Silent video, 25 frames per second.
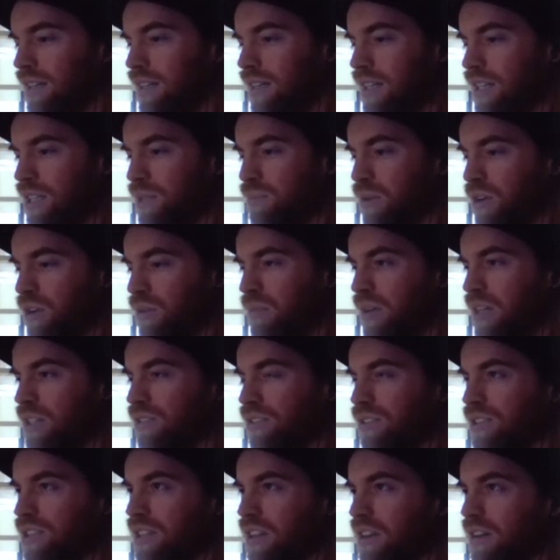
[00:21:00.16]

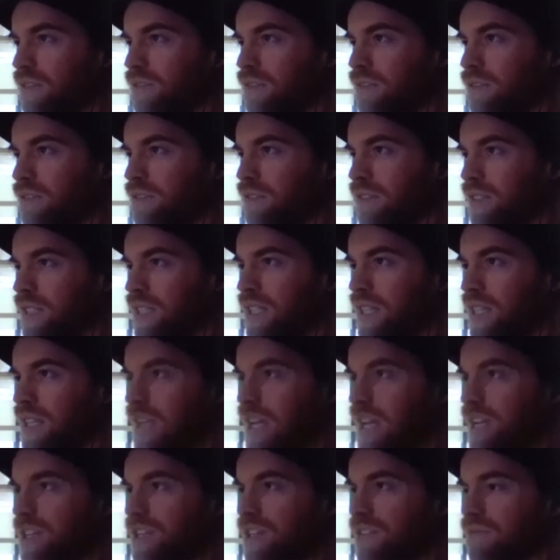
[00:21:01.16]
experimental stuff in
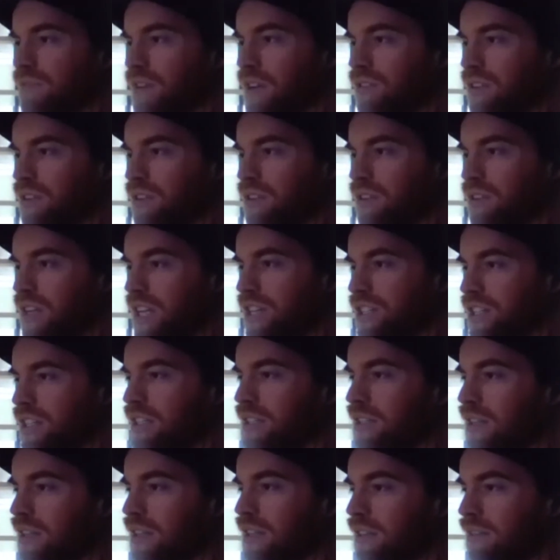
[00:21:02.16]
agent
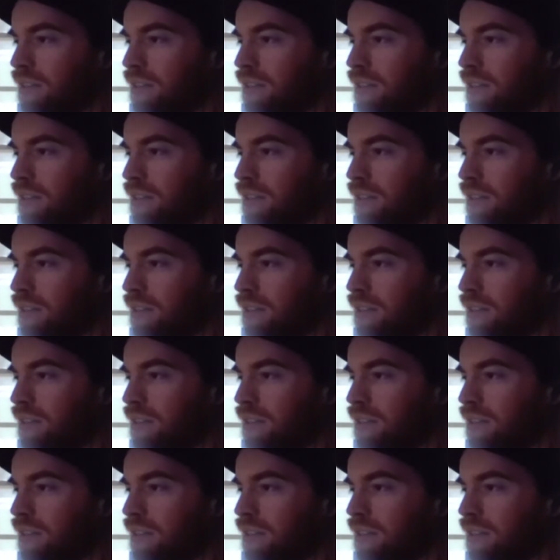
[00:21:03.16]
foundations.